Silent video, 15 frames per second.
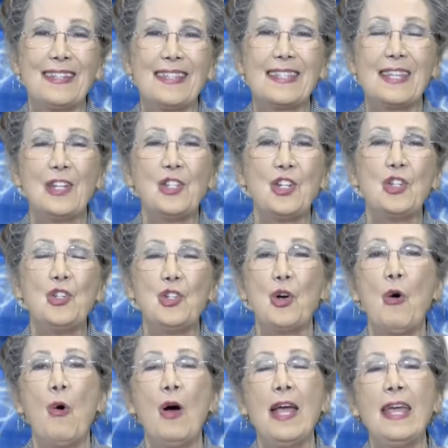Such a
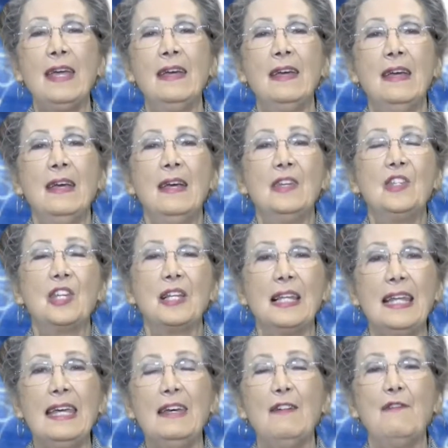joy to
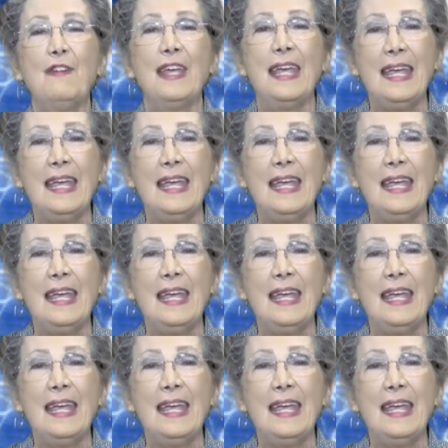live